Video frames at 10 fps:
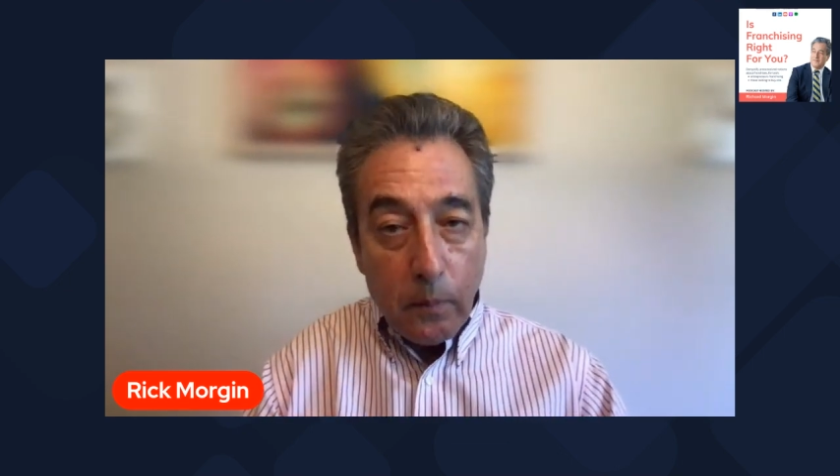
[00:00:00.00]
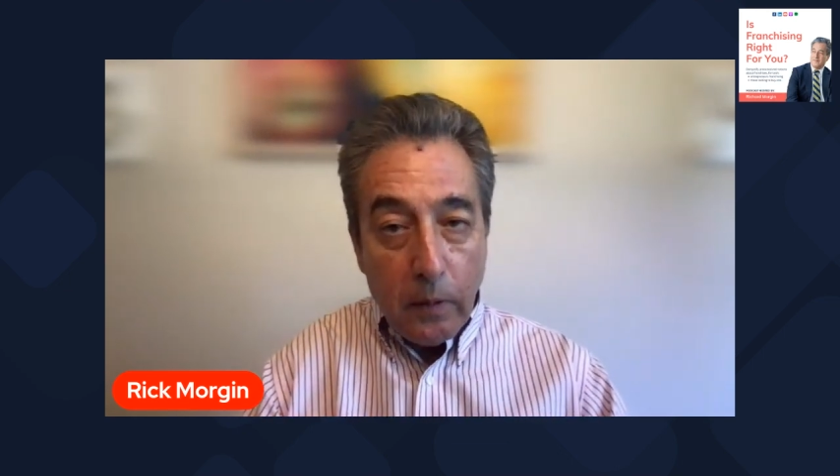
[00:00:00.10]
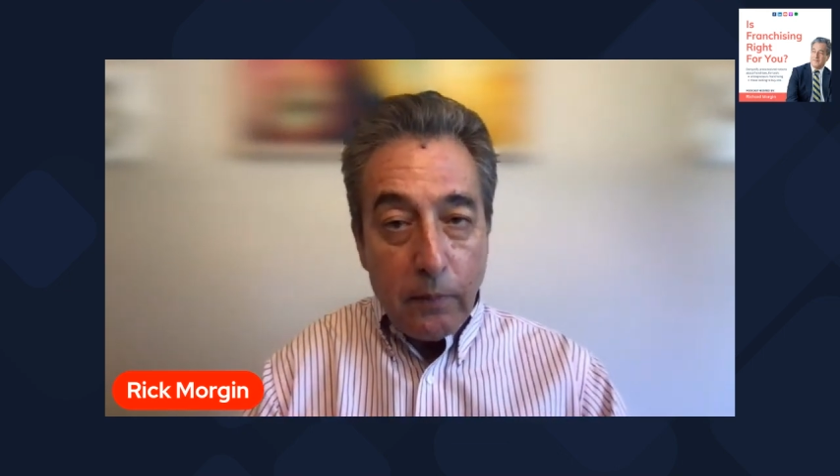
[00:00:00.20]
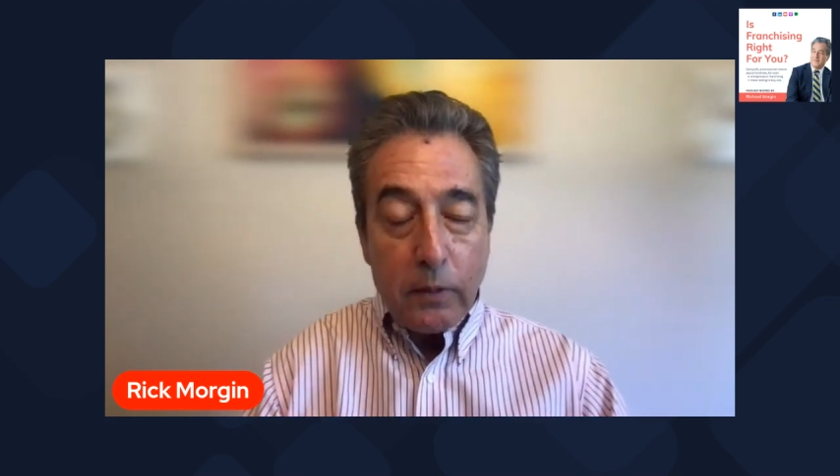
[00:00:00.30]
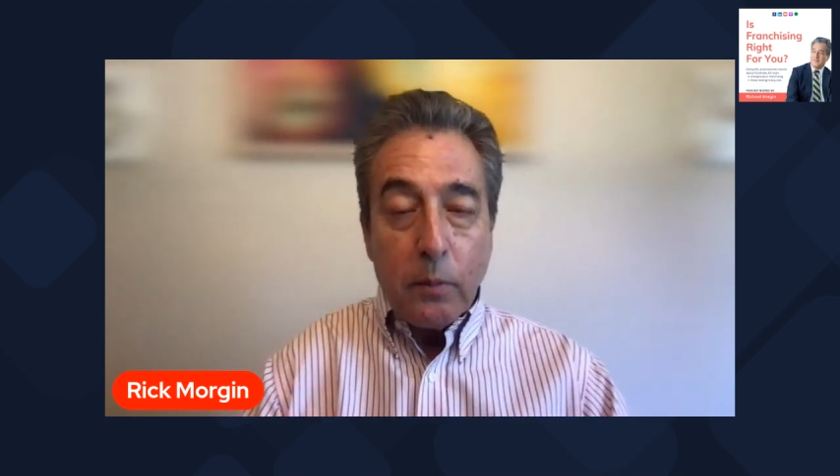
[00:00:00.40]

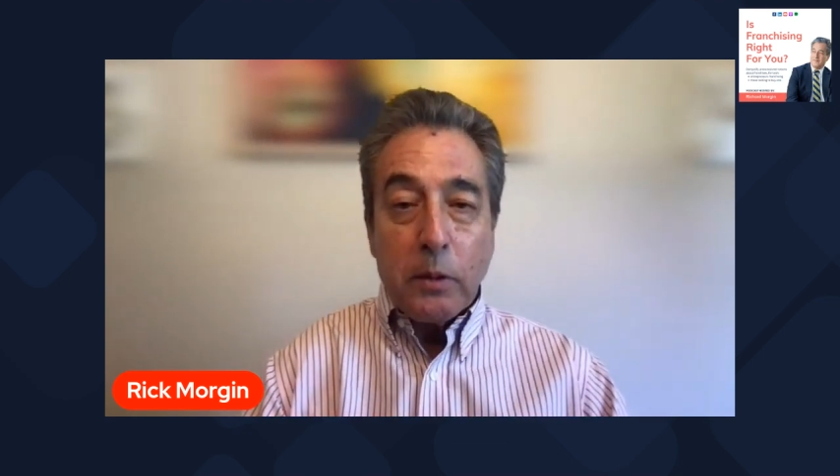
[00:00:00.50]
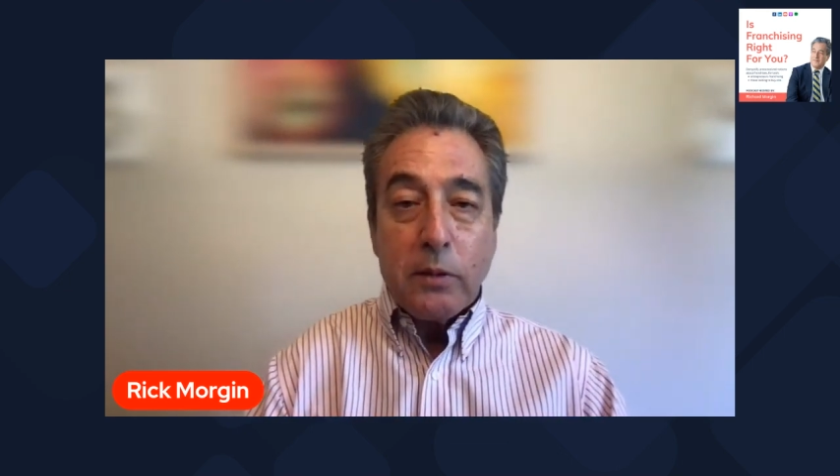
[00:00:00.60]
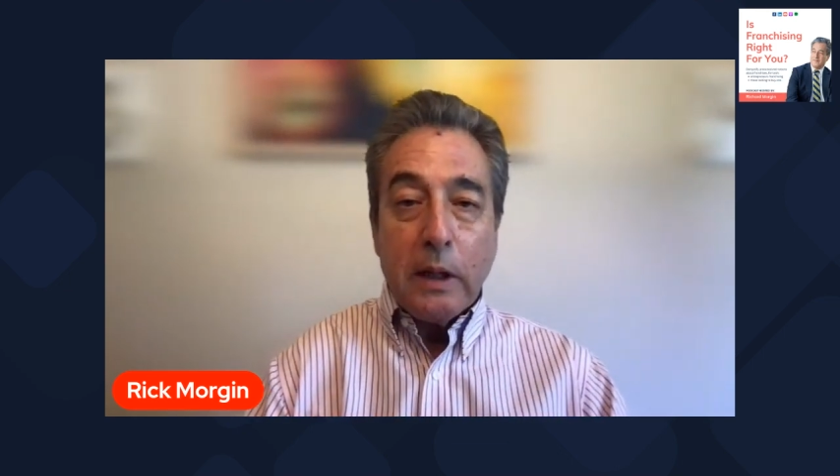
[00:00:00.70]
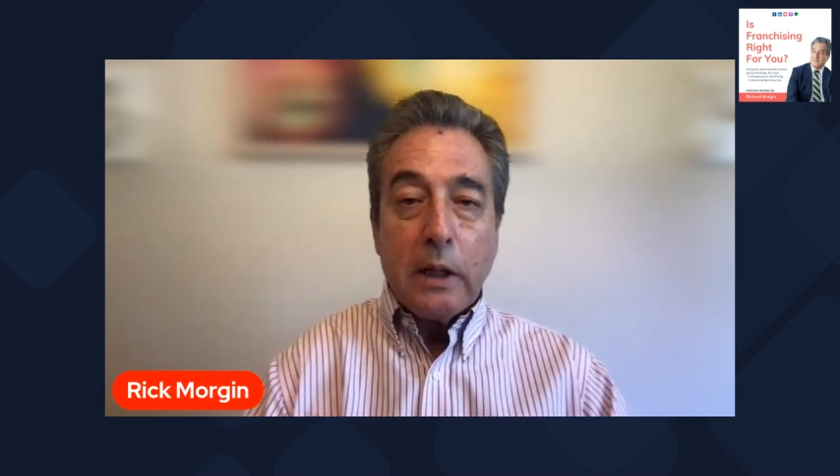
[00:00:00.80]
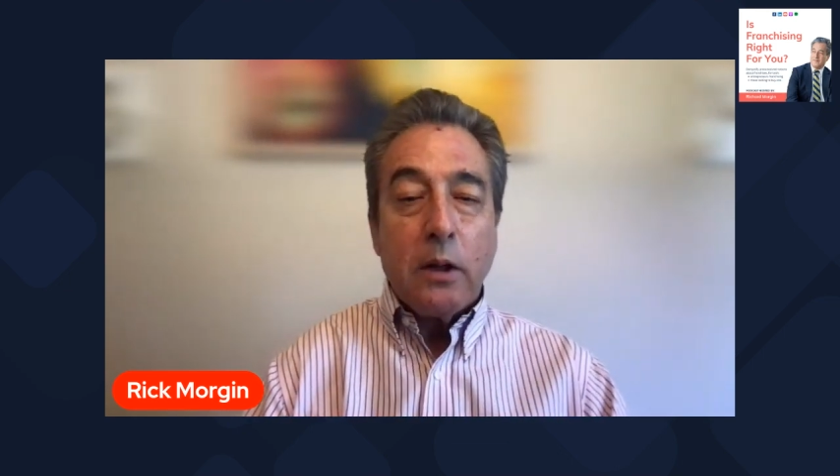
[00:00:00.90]
If it's a
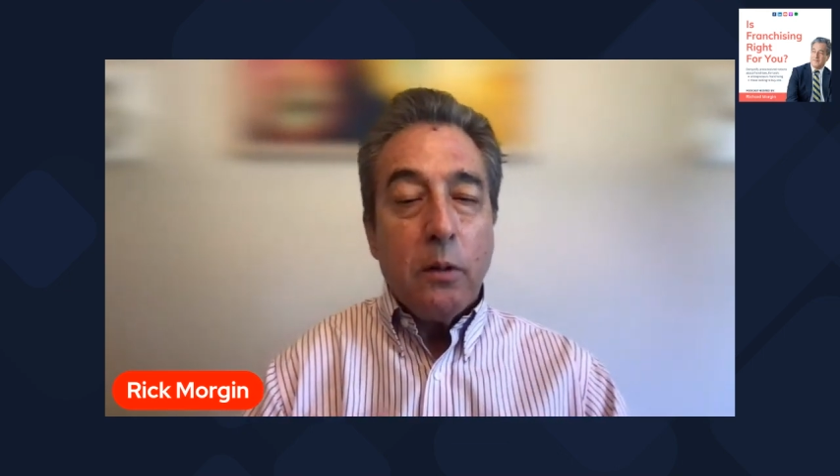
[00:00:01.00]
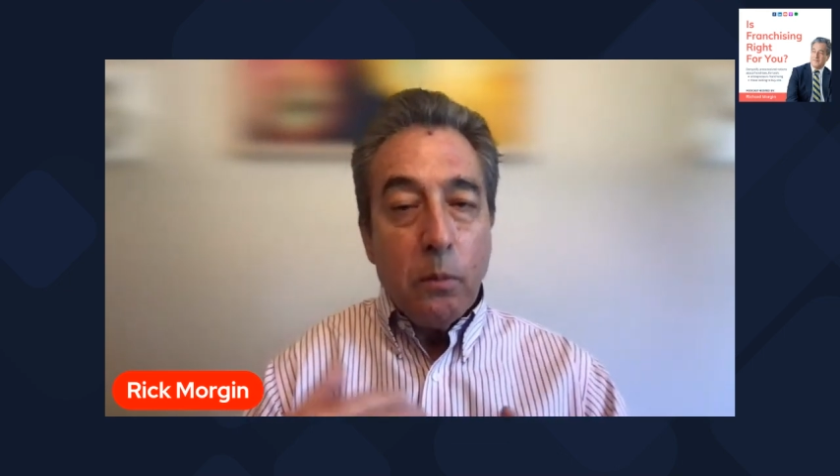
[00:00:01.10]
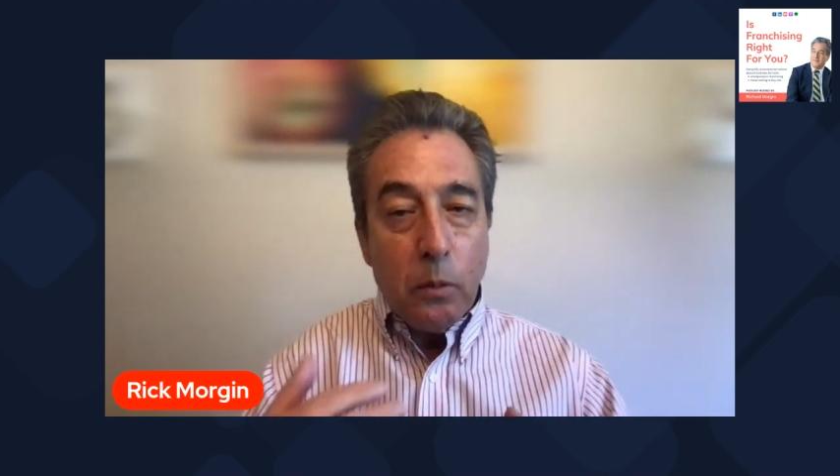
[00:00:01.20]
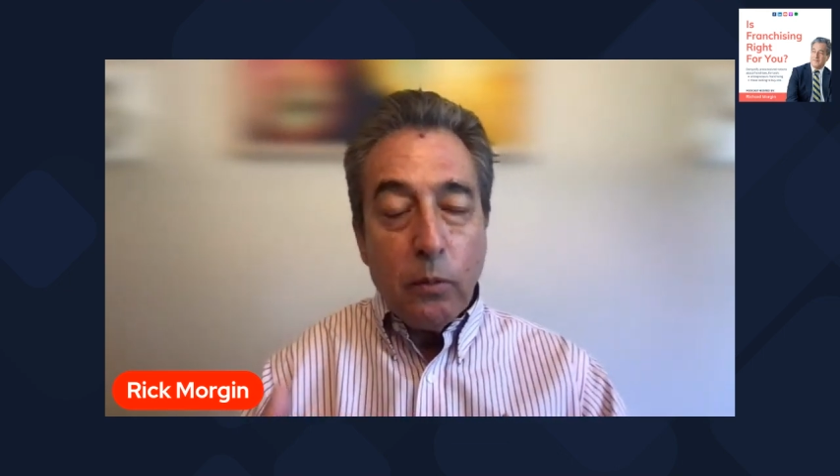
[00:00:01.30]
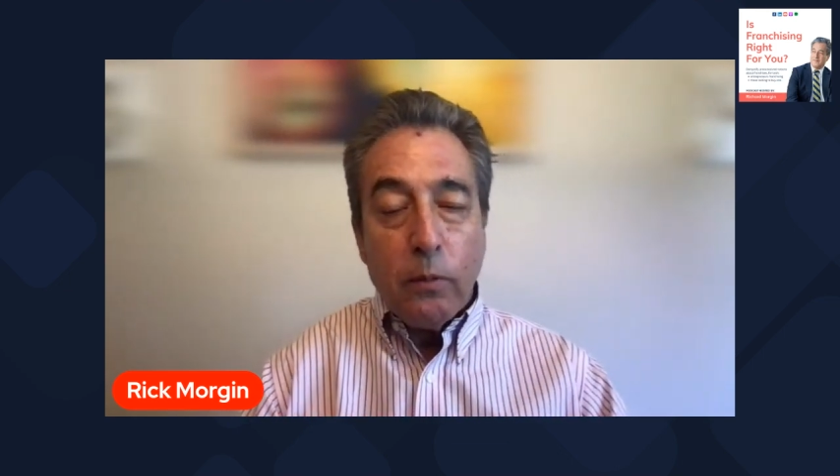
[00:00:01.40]
mistake,
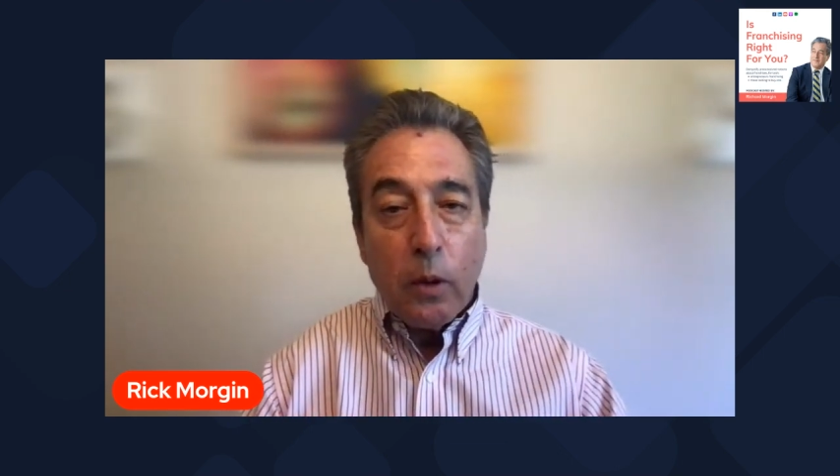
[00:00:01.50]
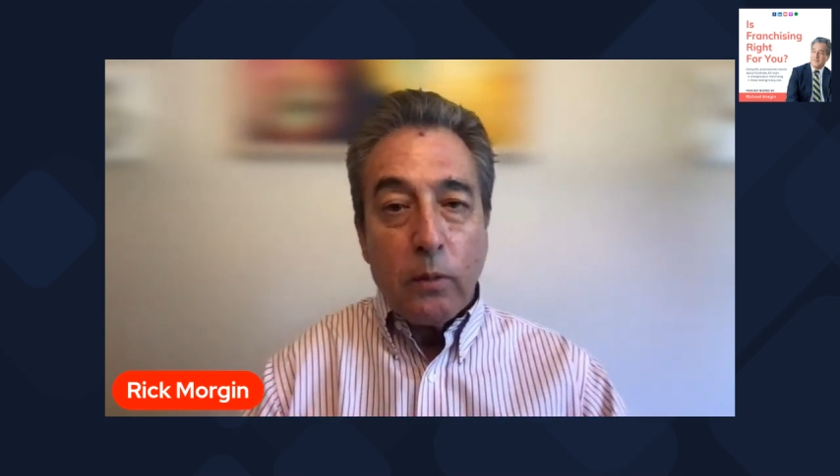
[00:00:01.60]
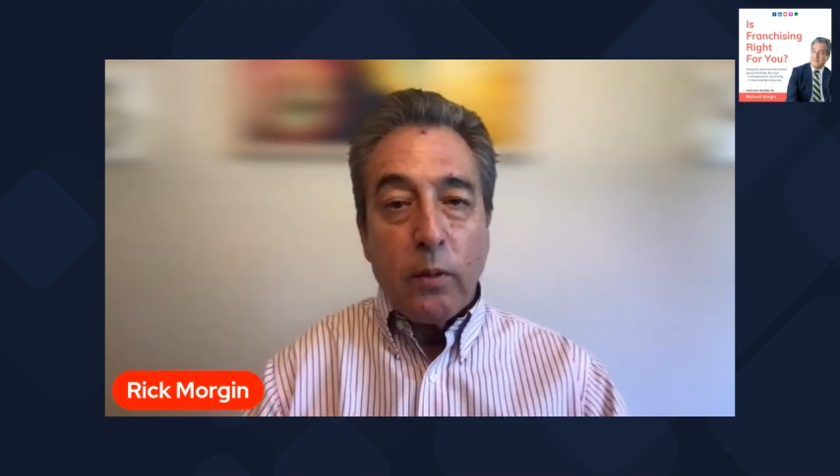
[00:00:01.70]
learn